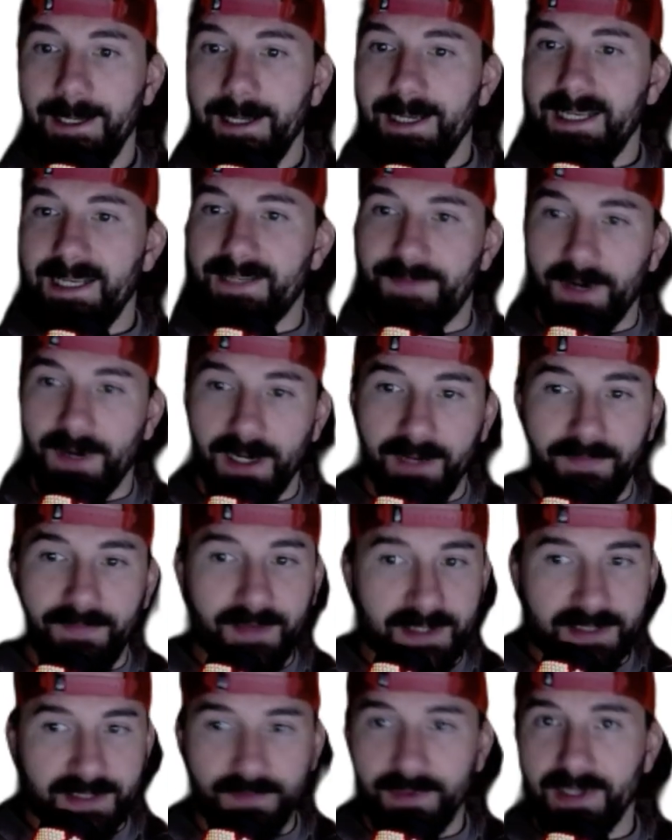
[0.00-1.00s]
He's very
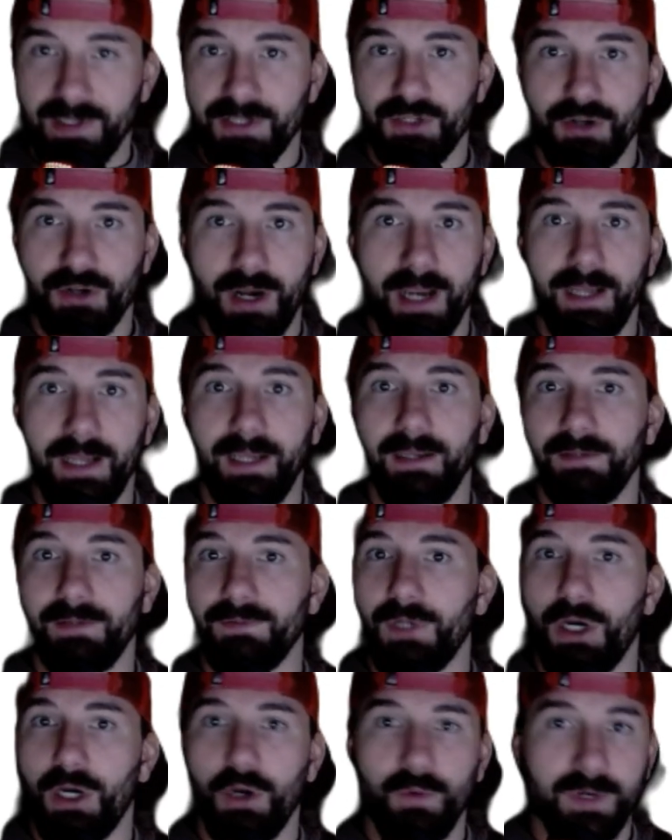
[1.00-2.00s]
offensive with his striking,
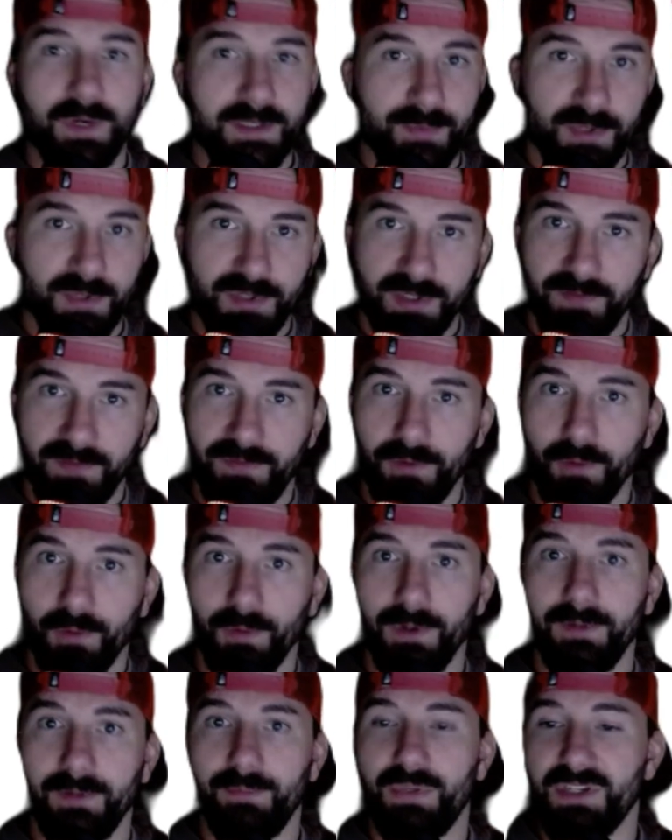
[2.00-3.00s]
always pushing
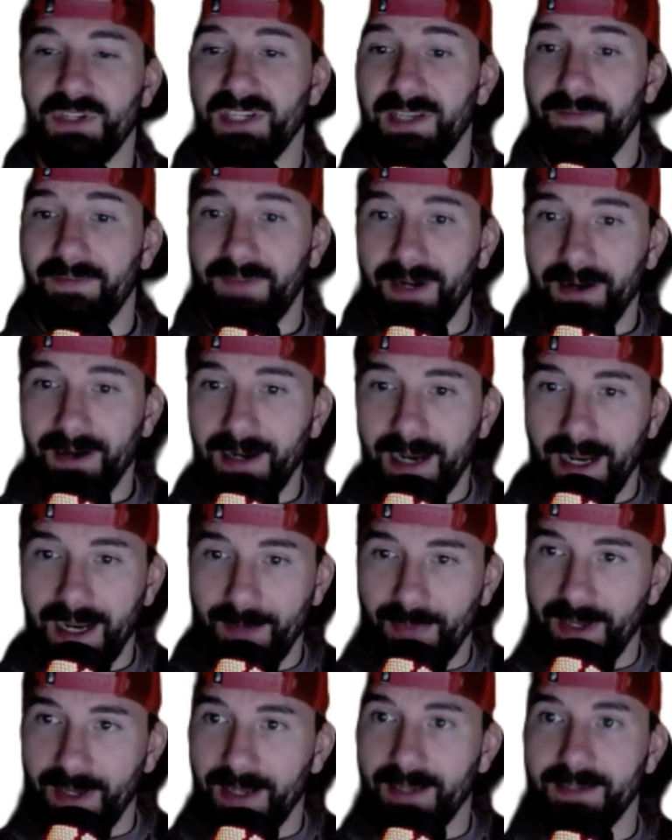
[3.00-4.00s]
forward, pushing a very high
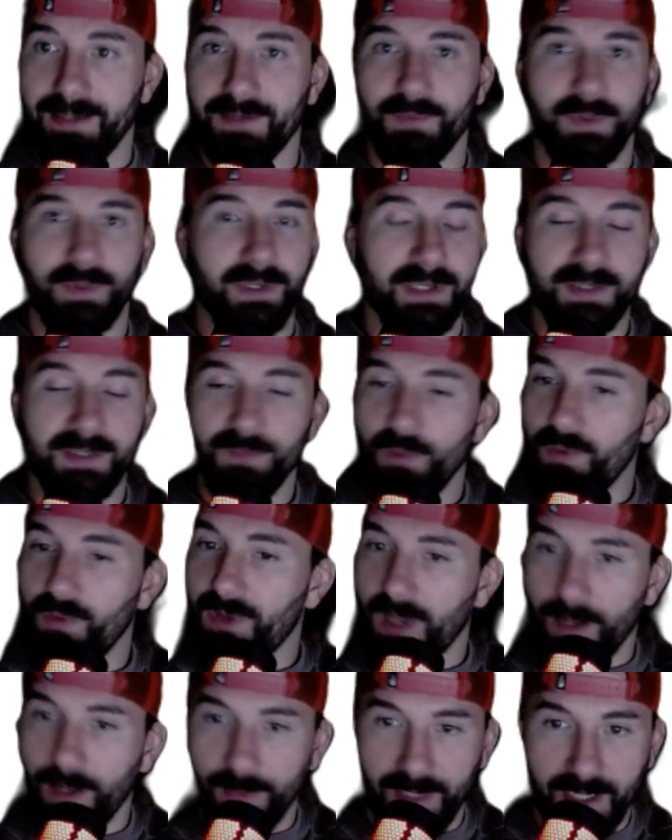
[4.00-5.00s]
pace, really smooth
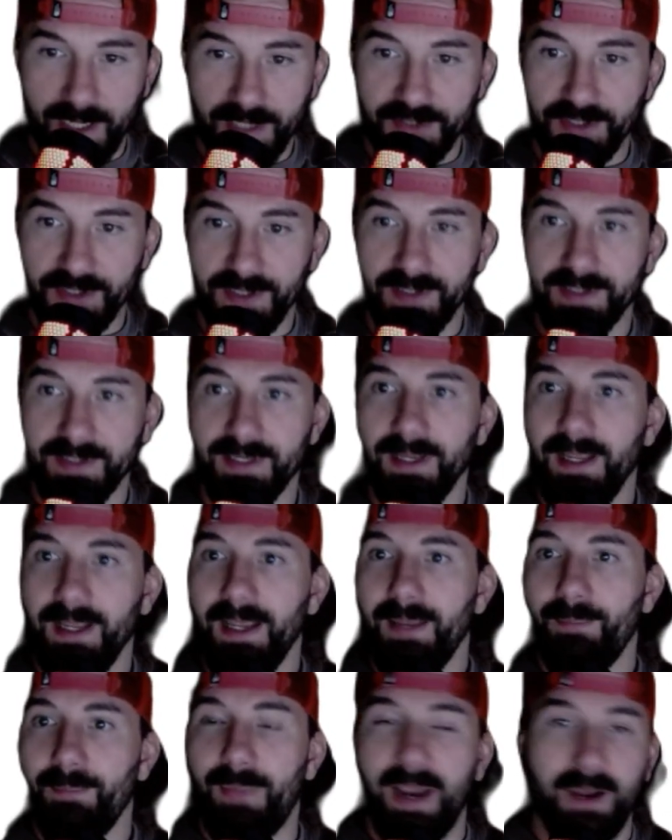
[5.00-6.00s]
combinations,
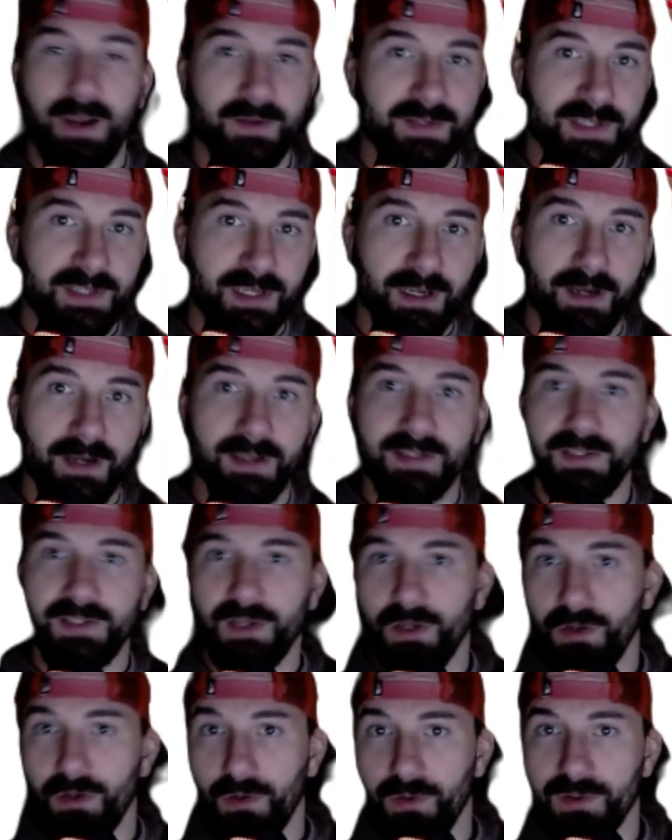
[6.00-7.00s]
bouncy on his
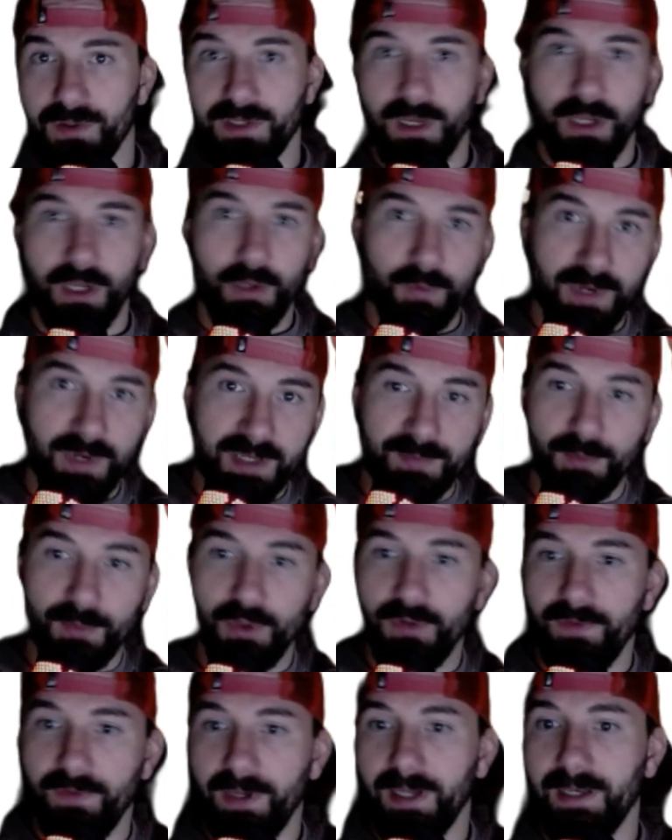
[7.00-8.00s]
toes, always
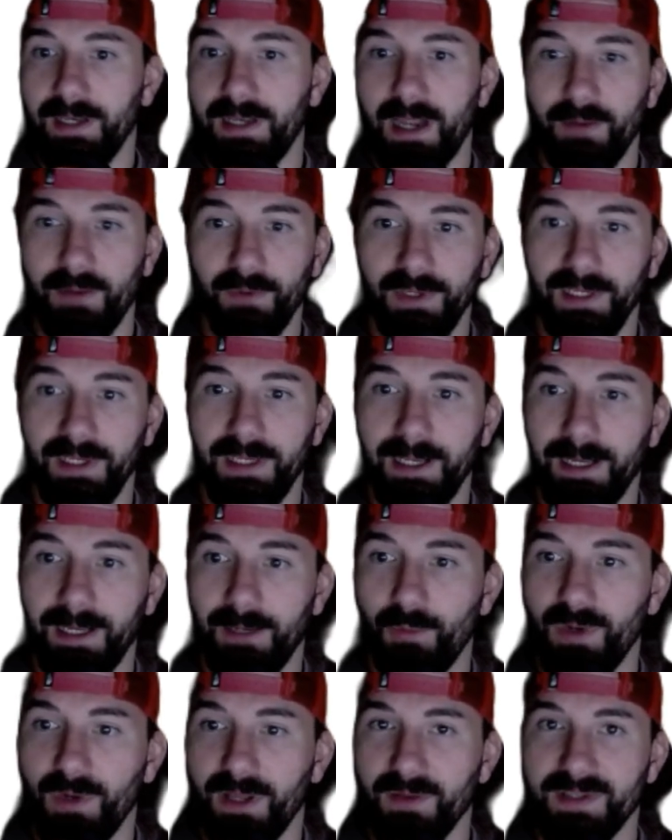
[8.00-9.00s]
moving, not really
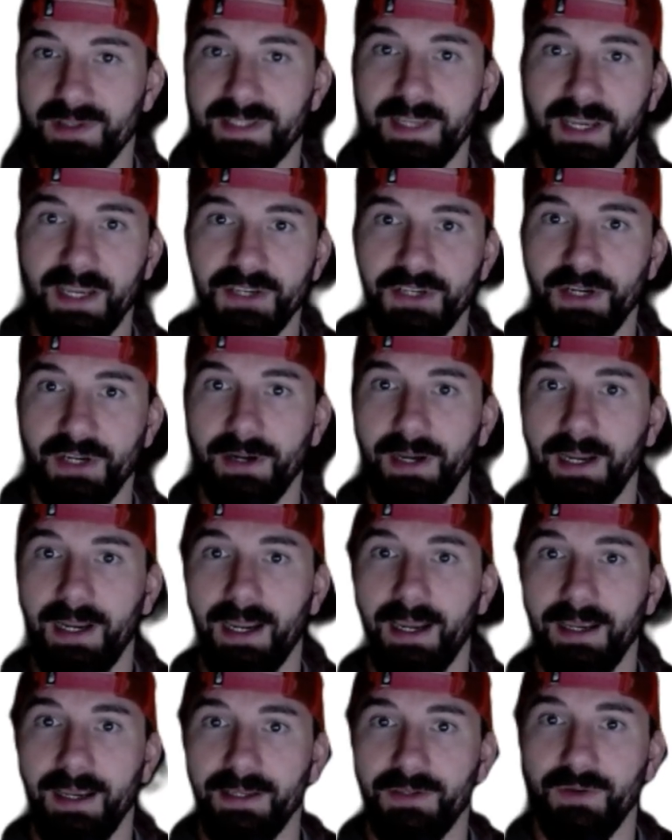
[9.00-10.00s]
one of those stationary
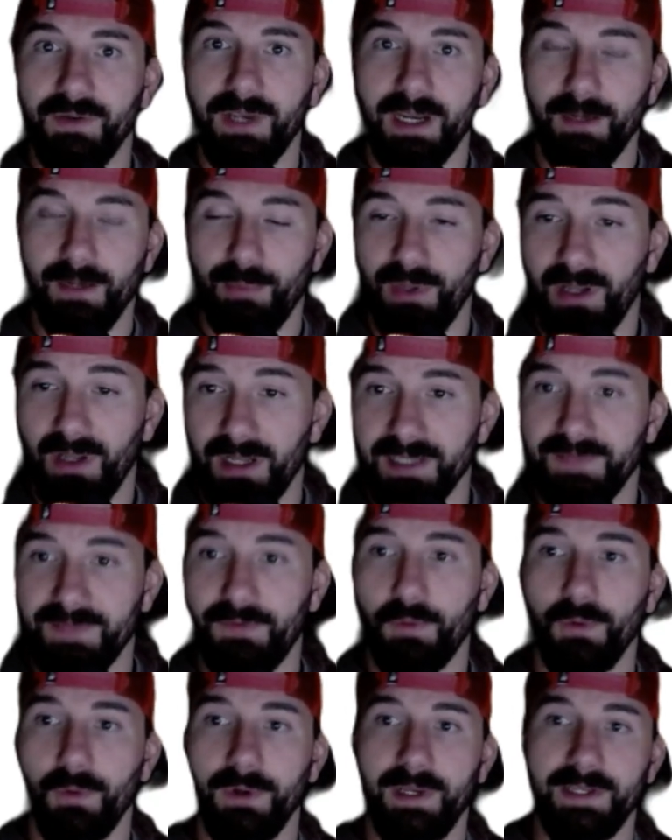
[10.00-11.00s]
guys who kind of plods
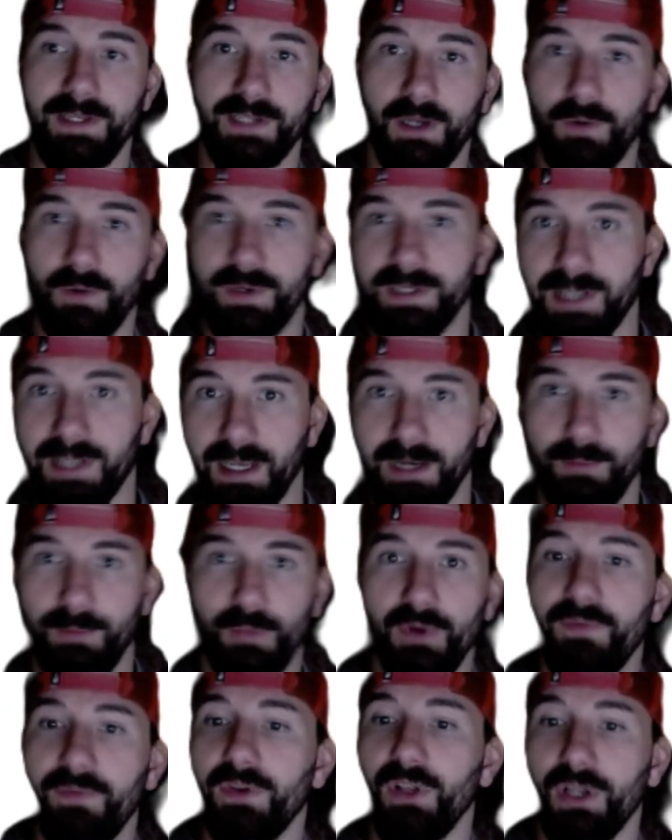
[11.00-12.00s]
forward. He's always kind of
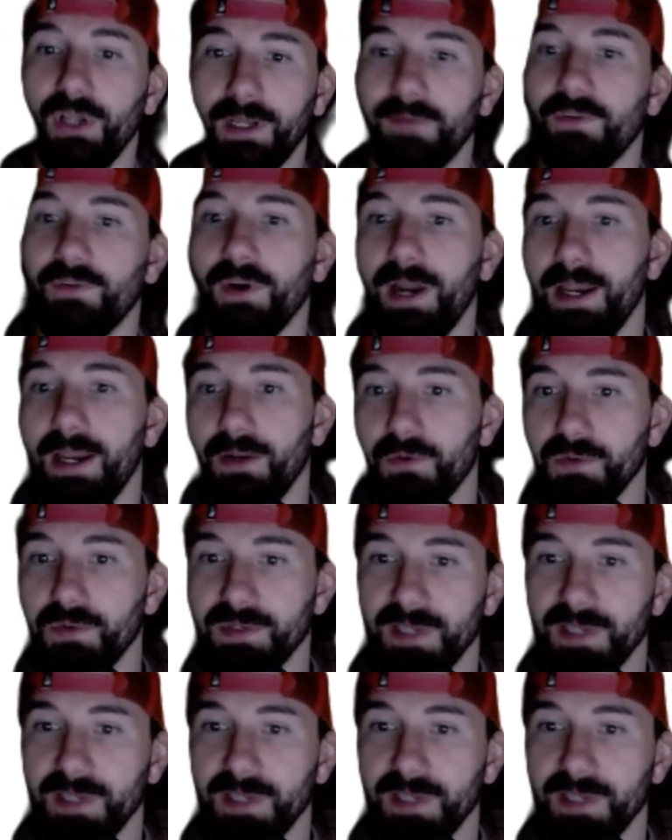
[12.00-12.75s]
moving, looking for angles,